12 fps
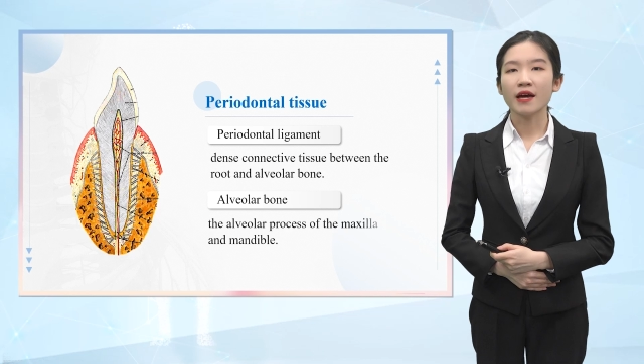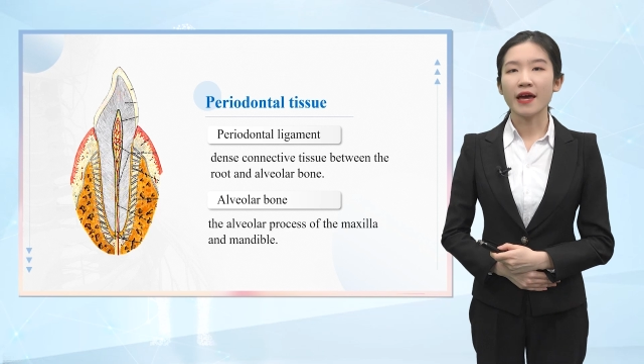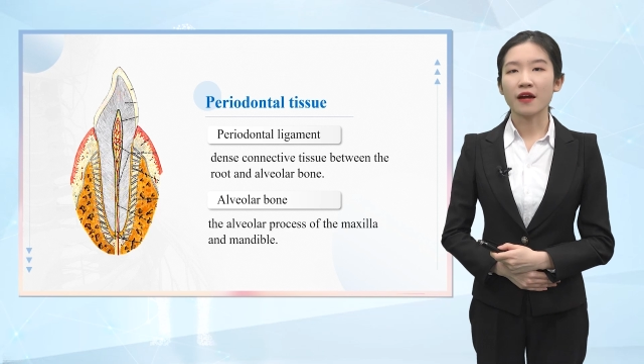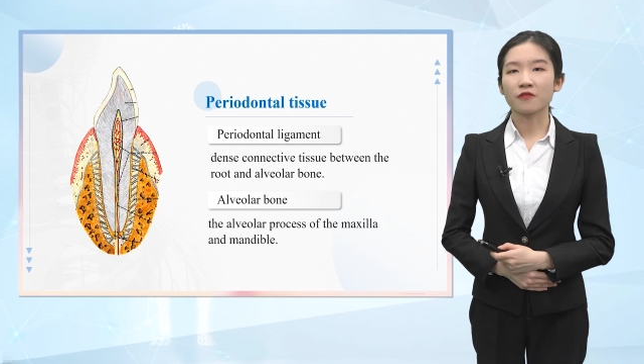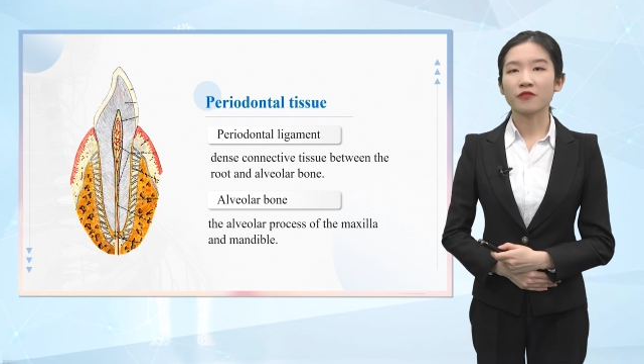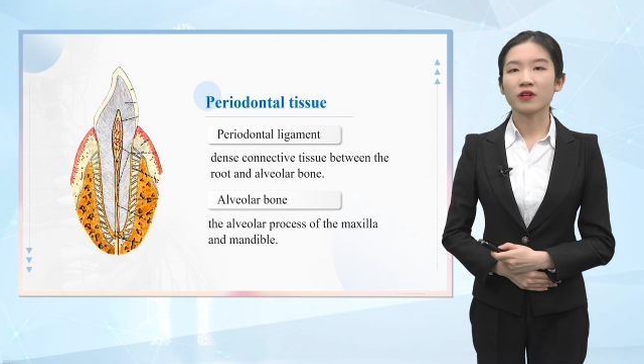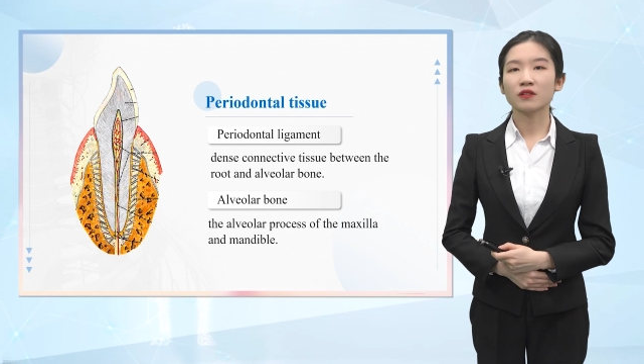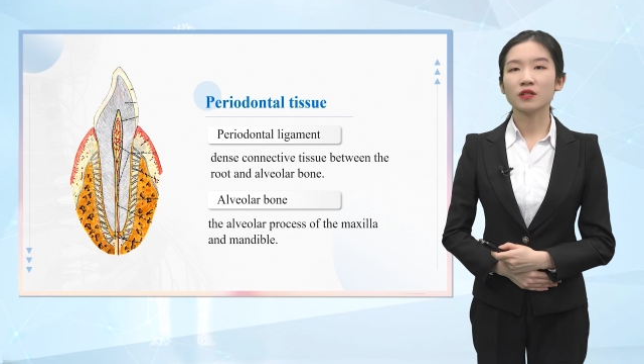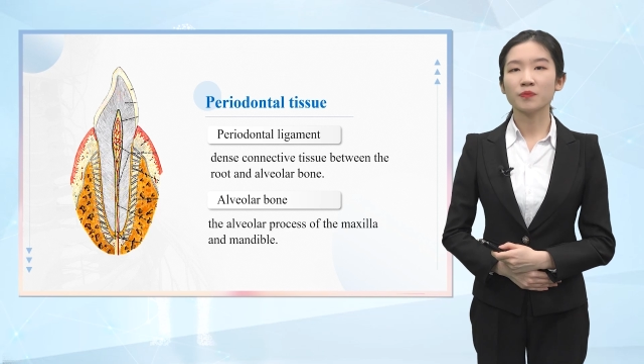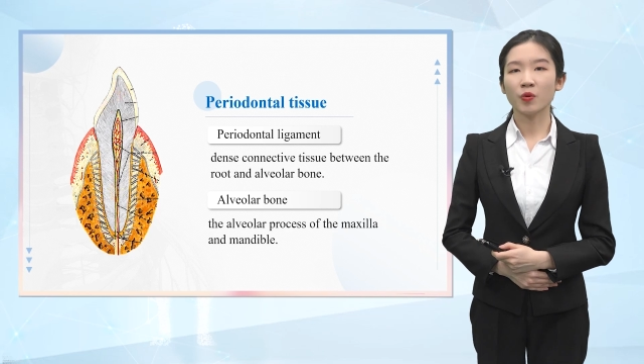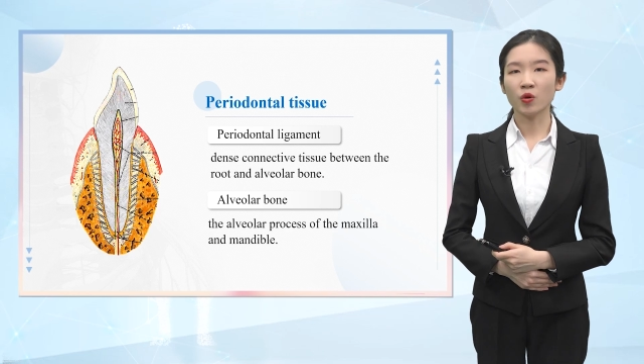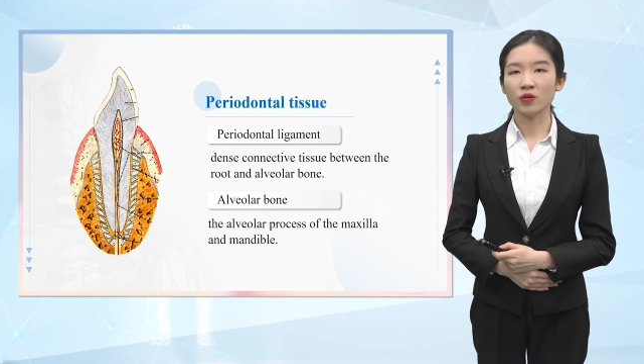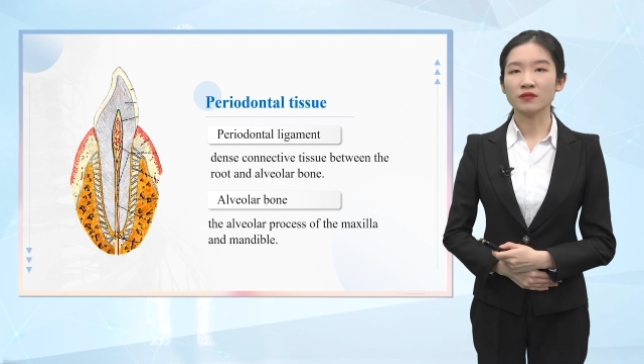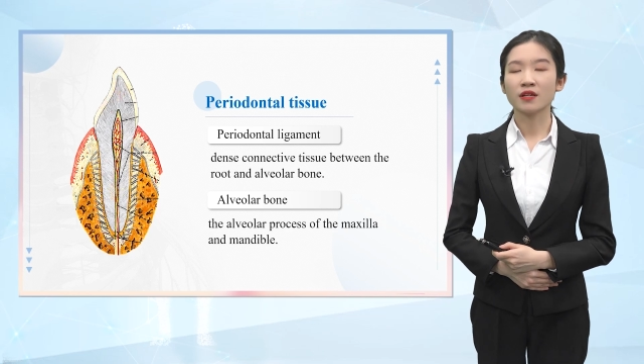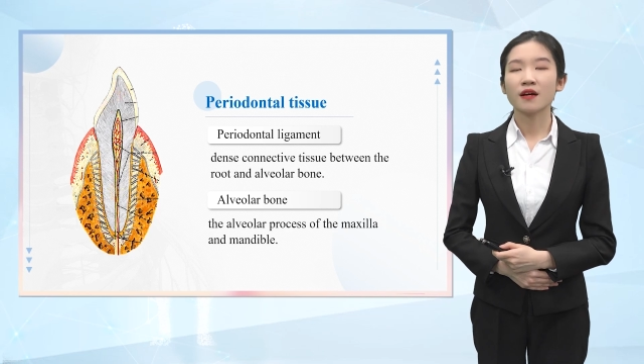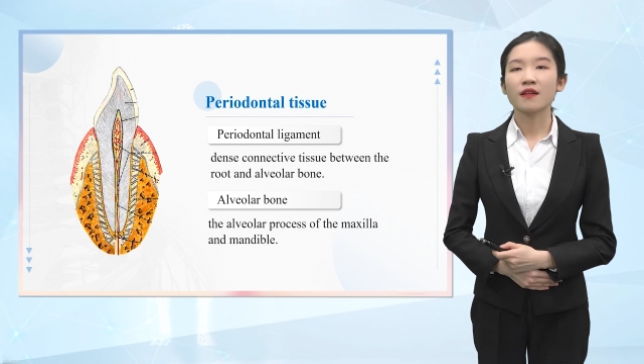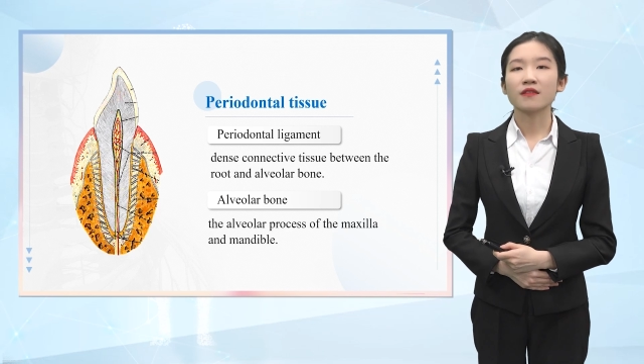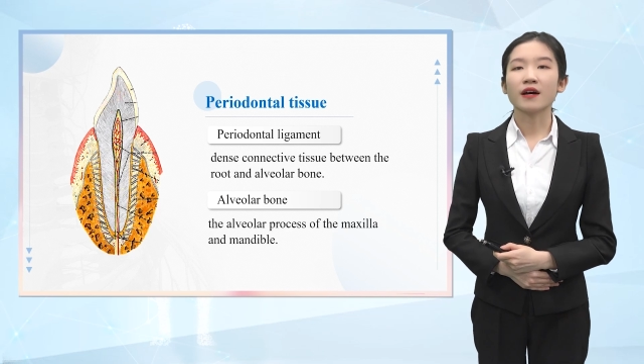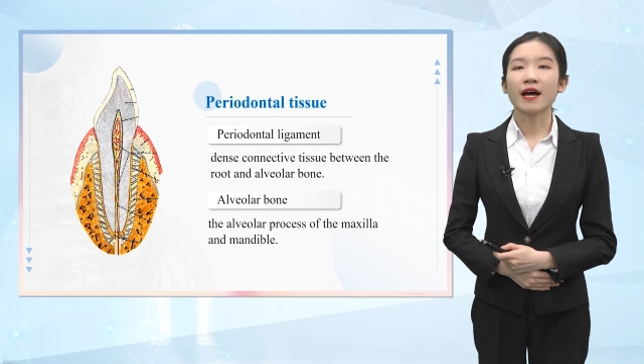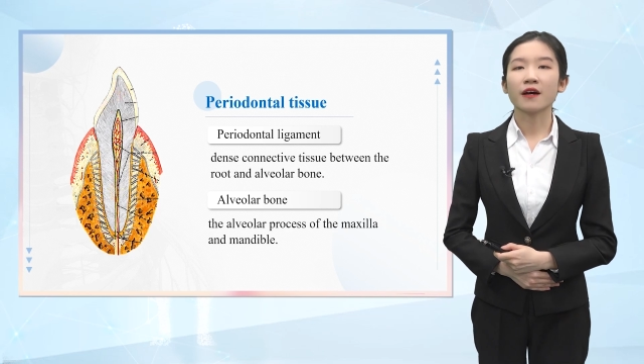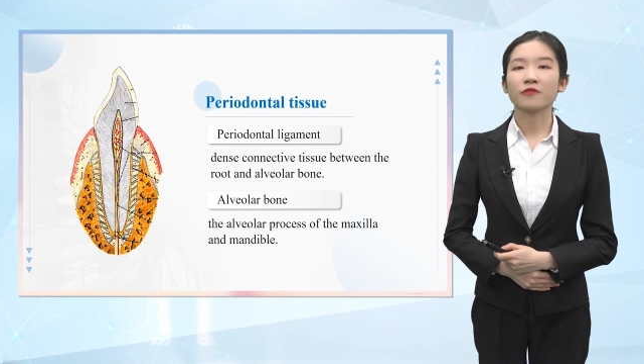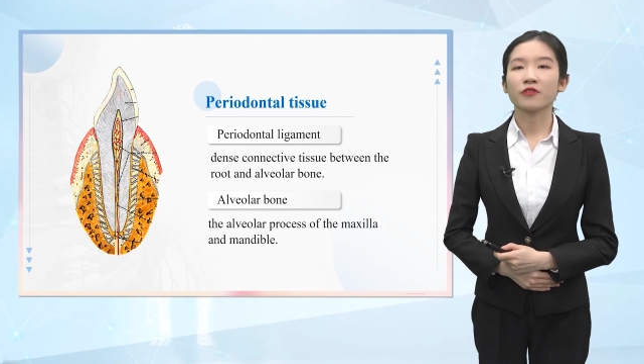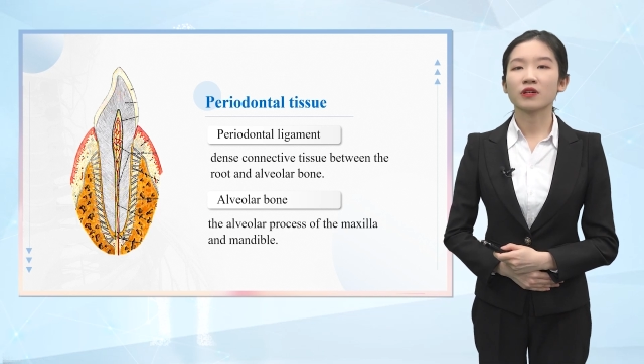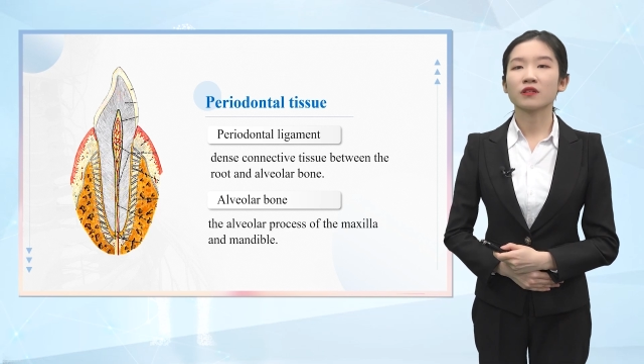Alveolar bone, the
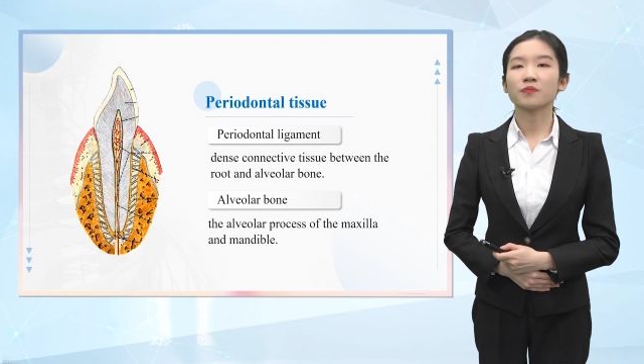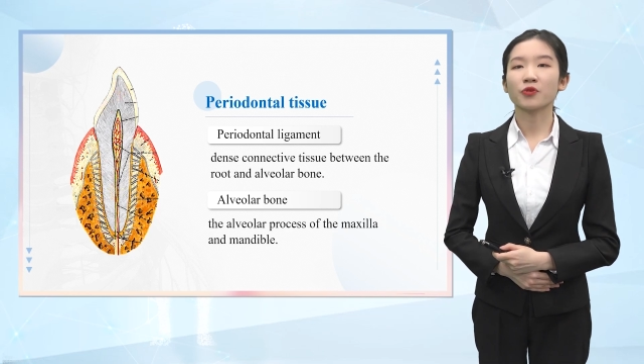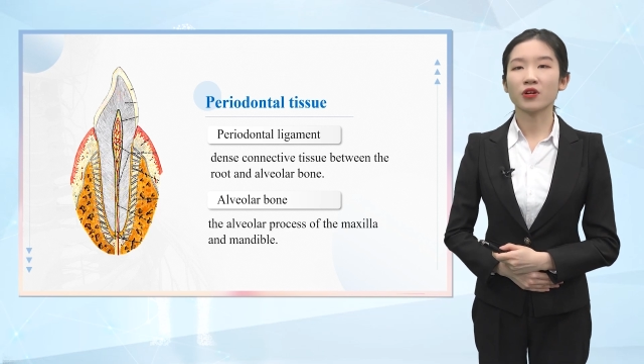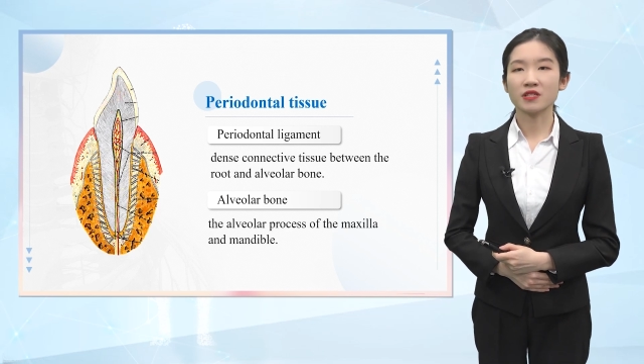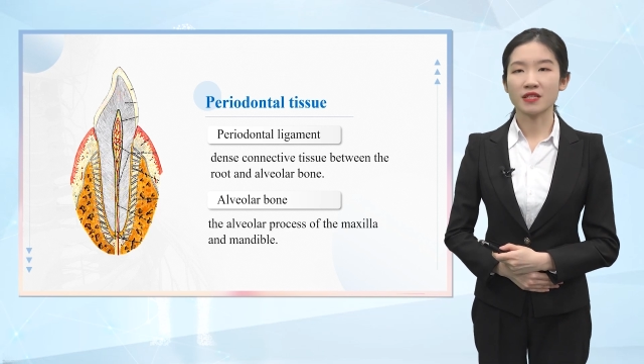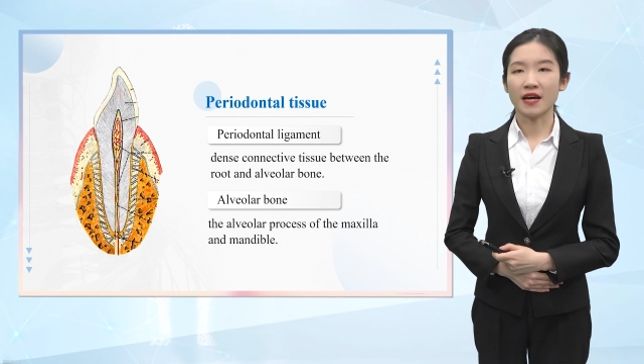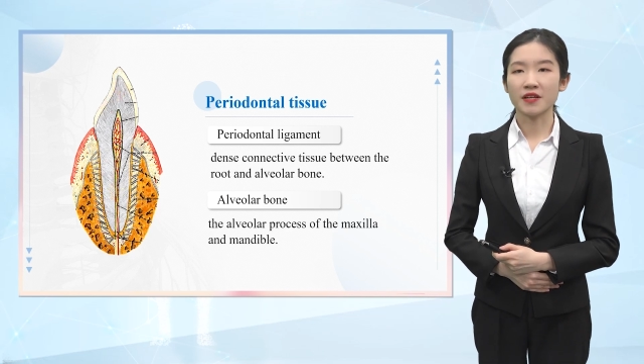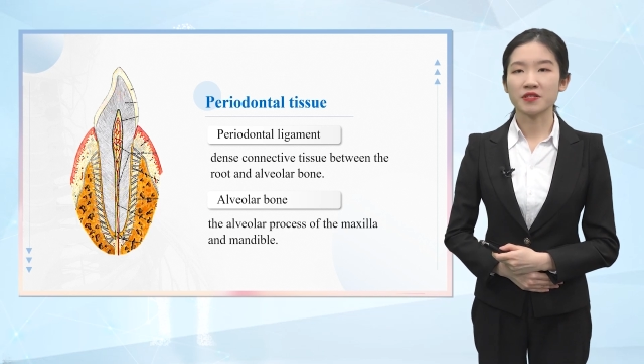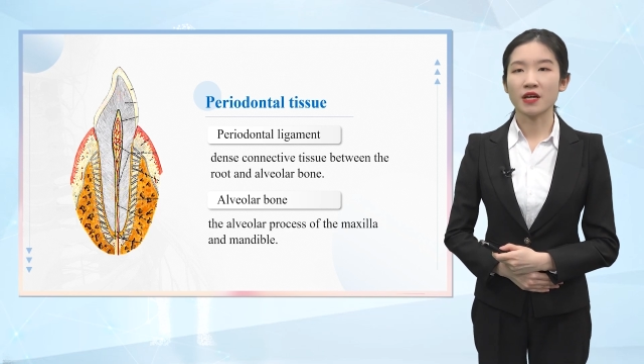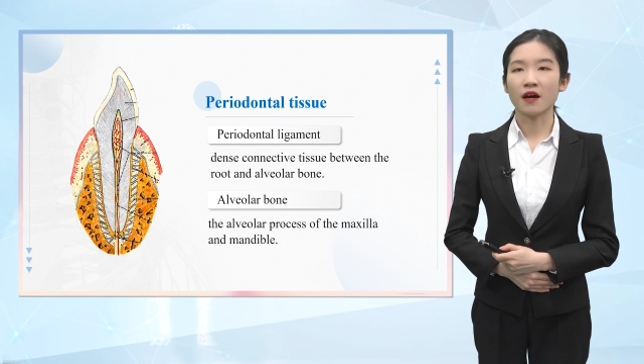alveolar process